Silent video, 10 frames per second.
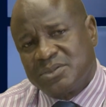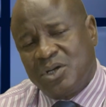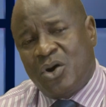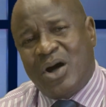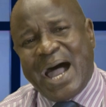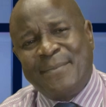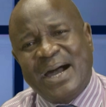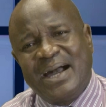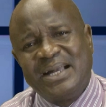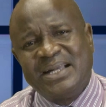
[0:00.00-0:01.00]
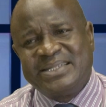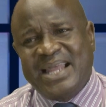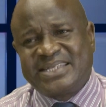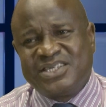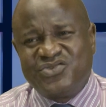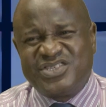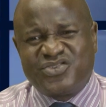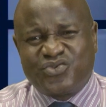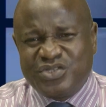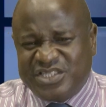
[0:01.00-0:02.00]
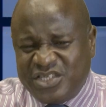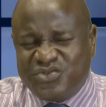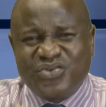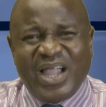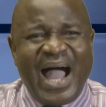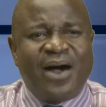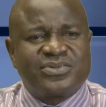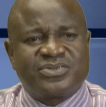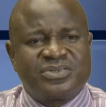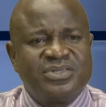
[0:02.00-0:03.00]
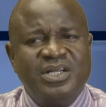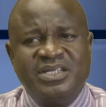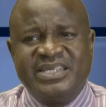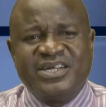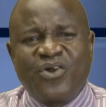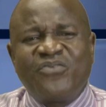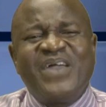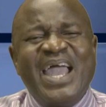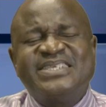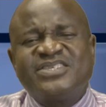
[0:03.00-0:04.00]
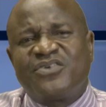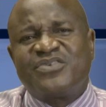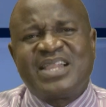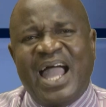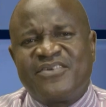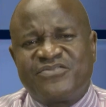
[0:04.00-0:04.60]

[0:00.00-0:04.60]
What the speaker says: or hammer that he uses to chisel out the rough edges of your life,